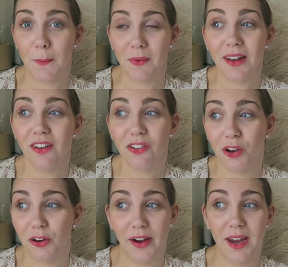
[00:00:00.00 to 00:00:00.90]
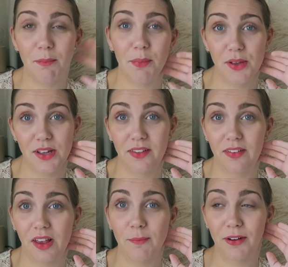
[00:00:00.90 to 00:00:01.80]
really sorry, but
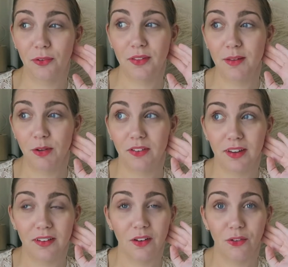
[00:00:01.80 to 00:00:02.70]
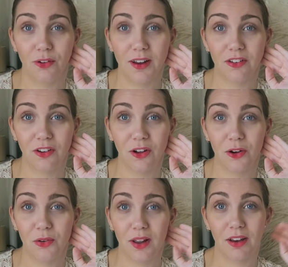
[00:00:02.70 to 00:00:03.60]
I matched with him on Tinder a few days
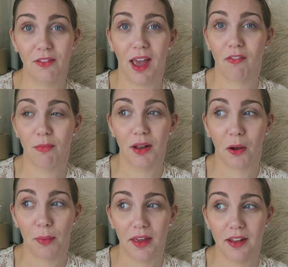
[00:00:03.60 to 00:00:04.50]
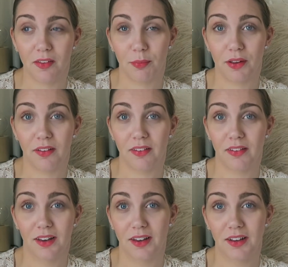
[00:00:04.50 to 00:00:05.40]
ago. Like, we haven't met up yet, but
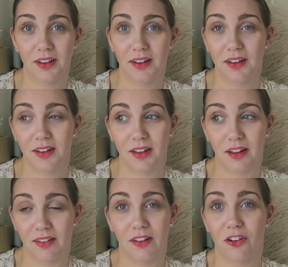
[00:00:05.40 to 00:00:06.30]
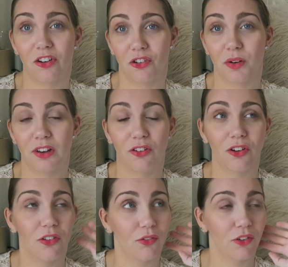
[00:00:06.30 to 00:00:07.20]
I sent her the
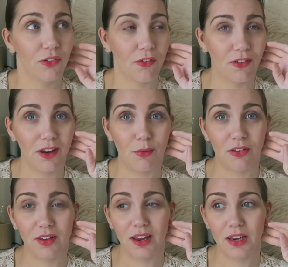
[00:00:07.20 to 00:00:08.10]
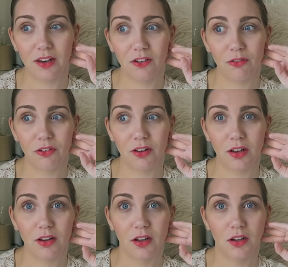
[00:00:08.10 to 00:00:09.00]
screenshots of the stuff that he was saying. And she was like,